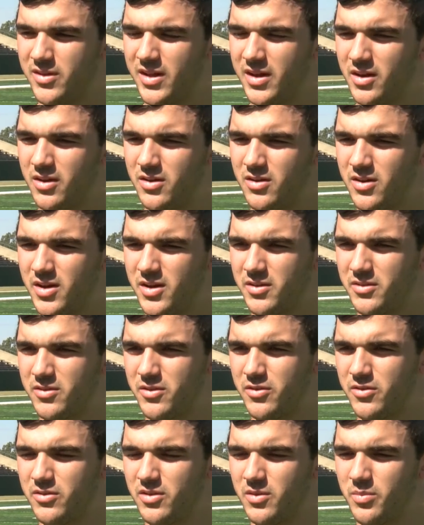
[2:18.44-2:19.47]
9 o'clock
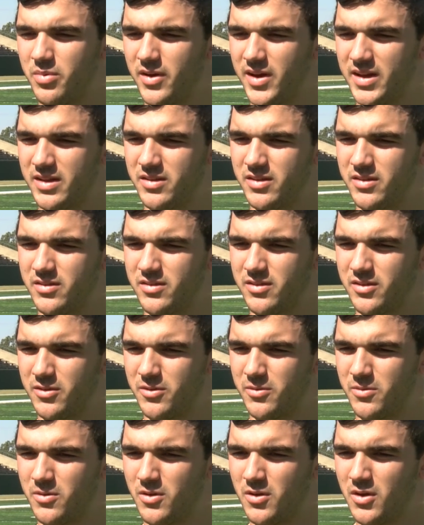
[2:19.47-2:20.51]
Tuesday practice,
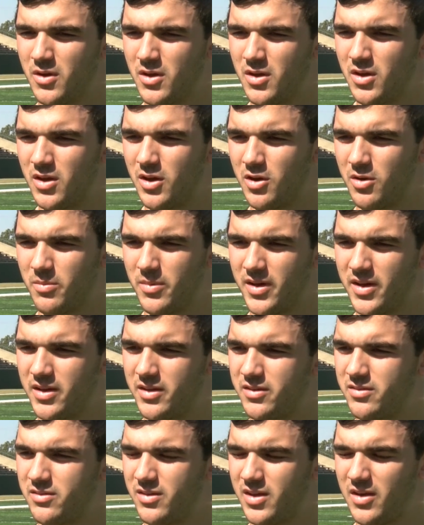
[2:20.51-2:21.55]
so
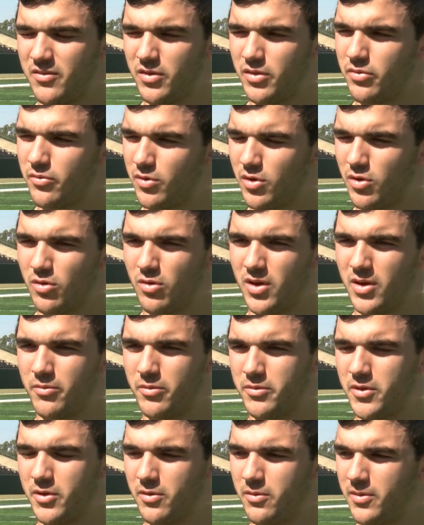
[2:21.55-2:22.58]
every throw, like we're
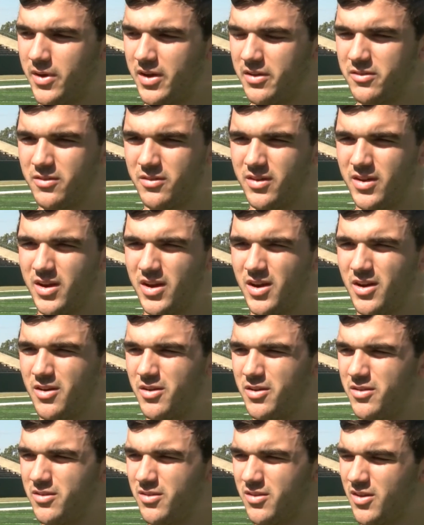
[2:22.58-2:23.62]
throwing routes on air,
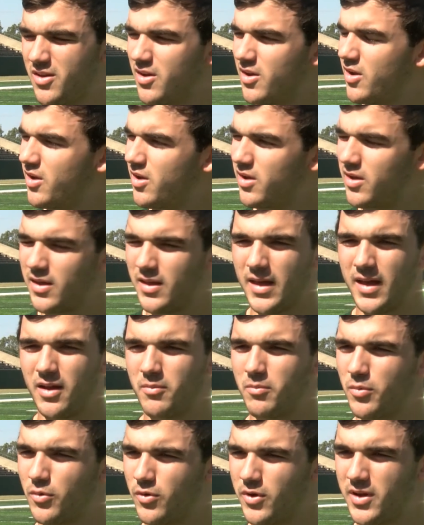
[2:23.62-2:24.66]
is
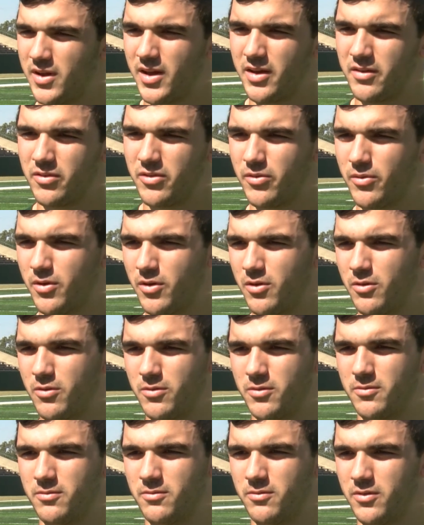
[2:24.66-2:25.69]
attaboy, nice throw,
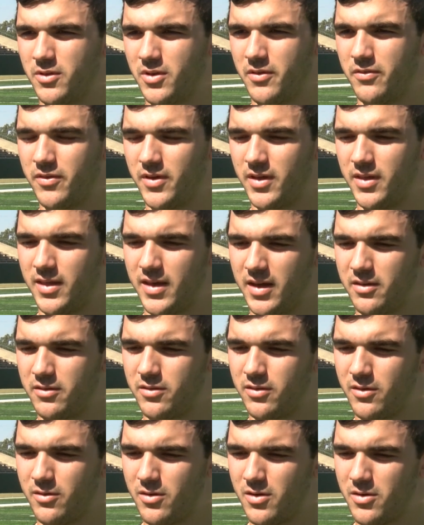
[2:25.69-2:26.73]
and stuff like that.
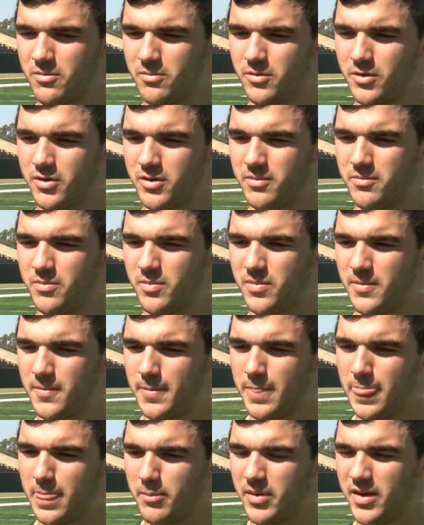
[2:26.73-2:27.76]
So they're all really
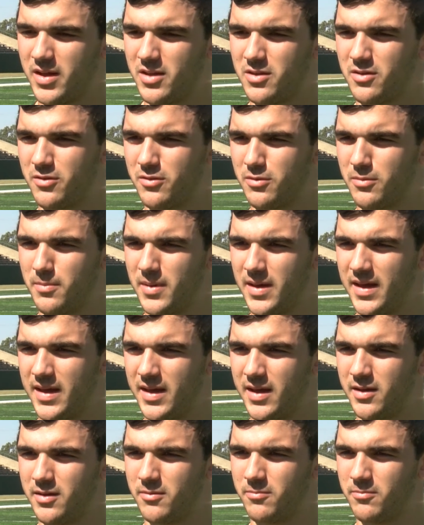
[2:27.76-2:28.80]
patting you on the
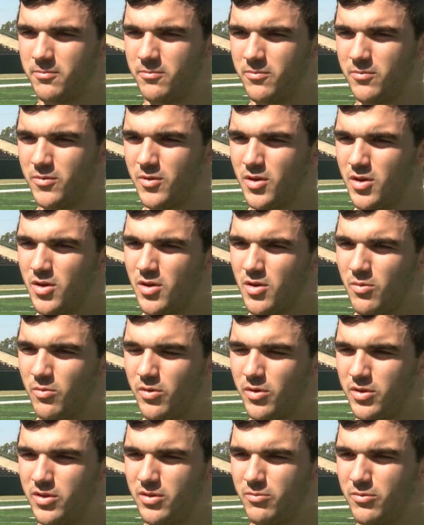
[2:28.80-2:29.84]
back and
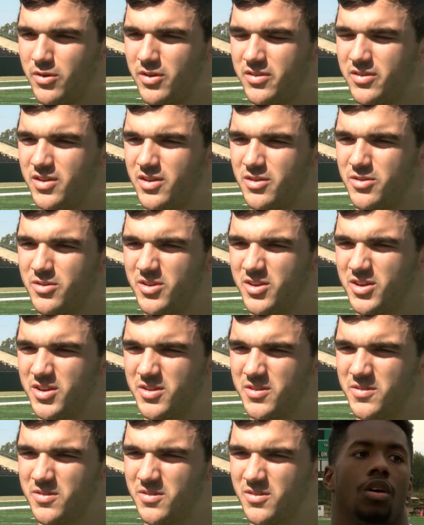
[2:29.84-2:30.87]
want to see you do
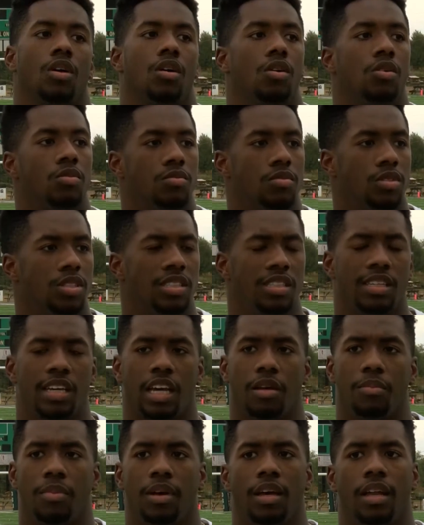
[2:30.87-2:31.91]
good. Oh, since he
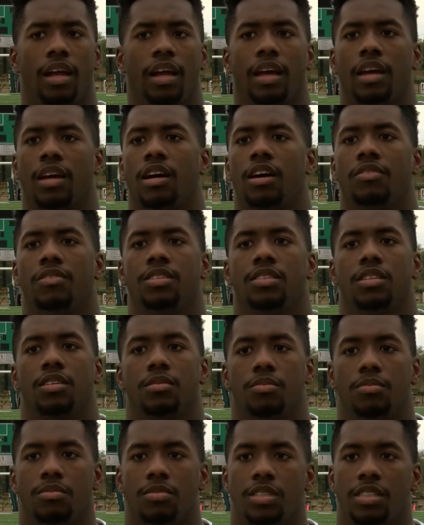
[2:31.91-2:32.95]
came in, I had confidence in
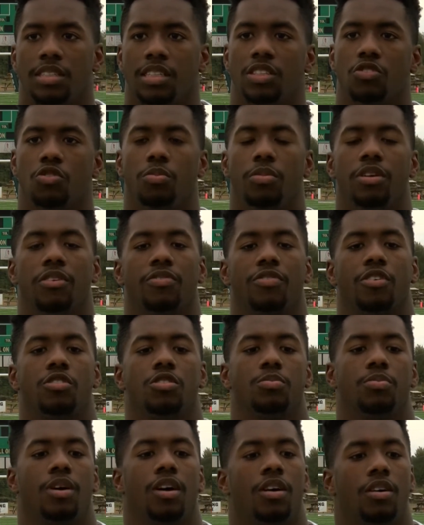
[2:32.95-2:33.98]
him. Since he threw me the
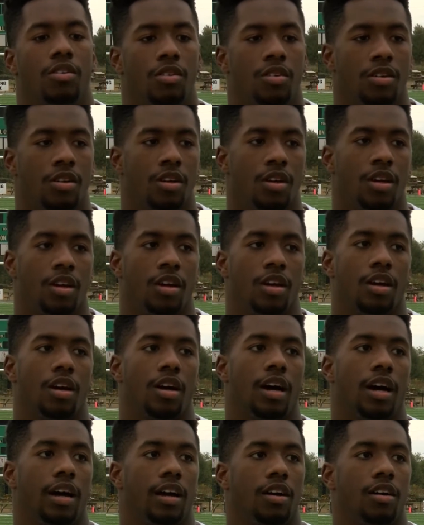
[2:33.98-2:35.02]
first ball,
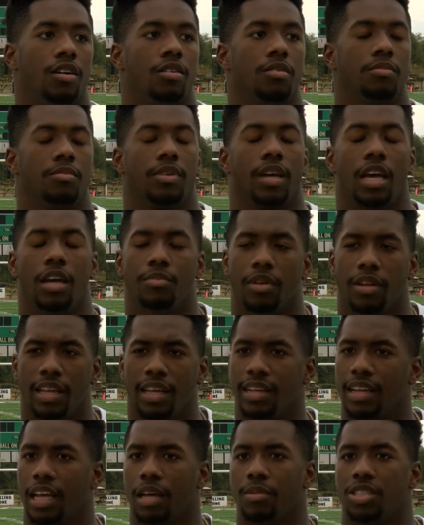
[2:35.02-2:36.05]
I gave him the
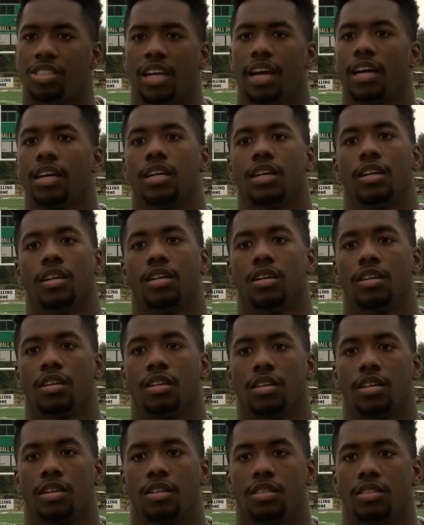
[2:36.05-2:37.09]
nickname of Shotgun,
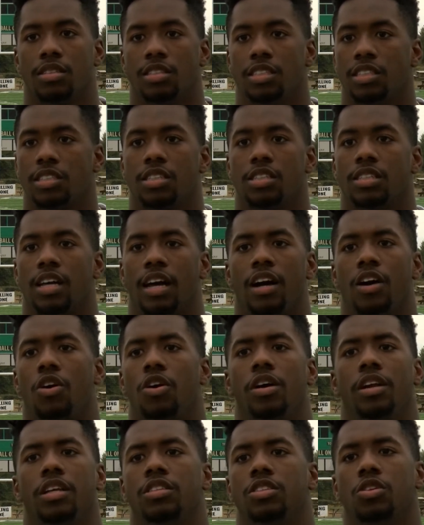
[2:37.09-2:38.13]
just because how
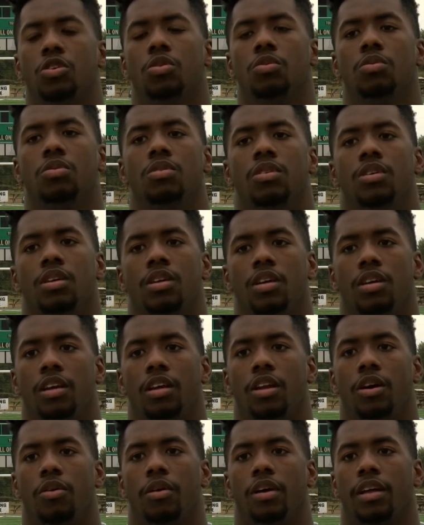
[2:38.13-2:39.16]
hard he threw,
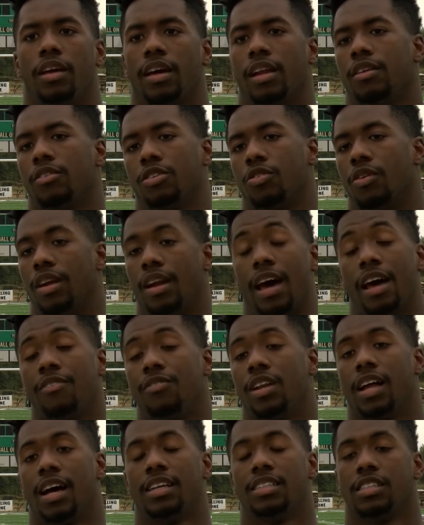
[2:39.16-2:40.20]
and got a lot
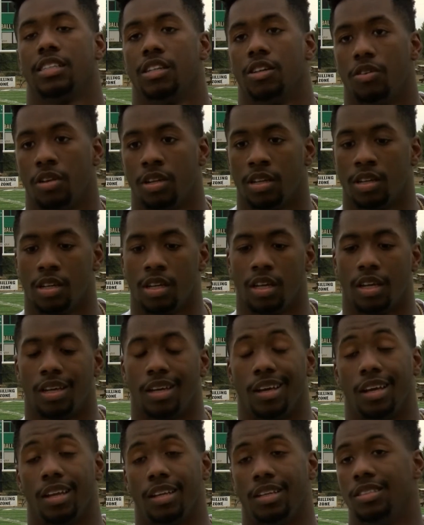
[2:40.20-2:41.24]
of velocity on it.
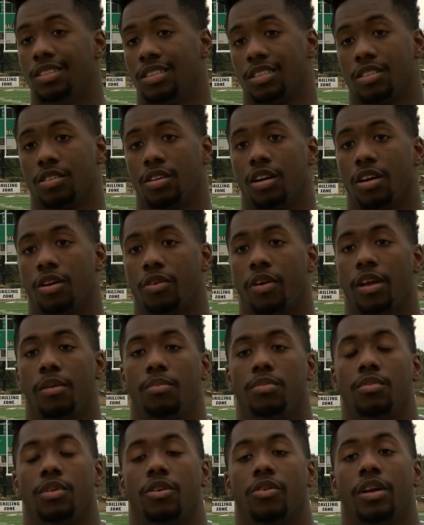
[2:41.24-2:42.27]
And he's just a
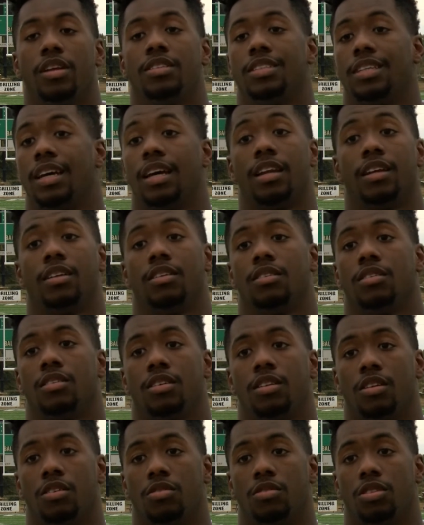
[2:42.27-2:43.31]
great talent,
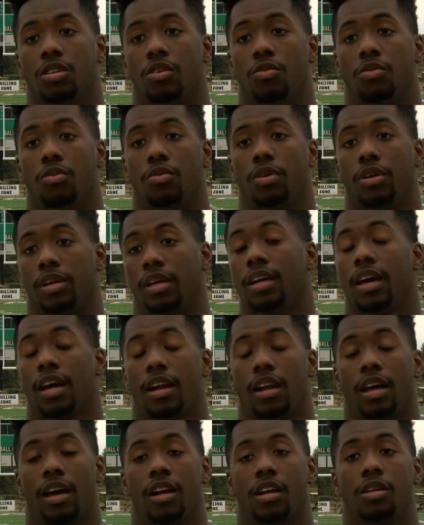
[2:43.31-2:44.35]
so he
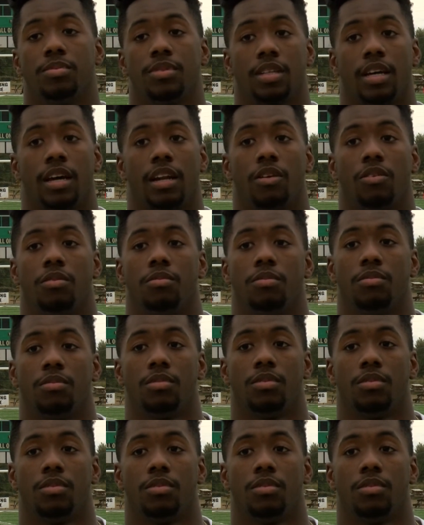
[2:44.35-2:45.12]
got a lot of upside on him.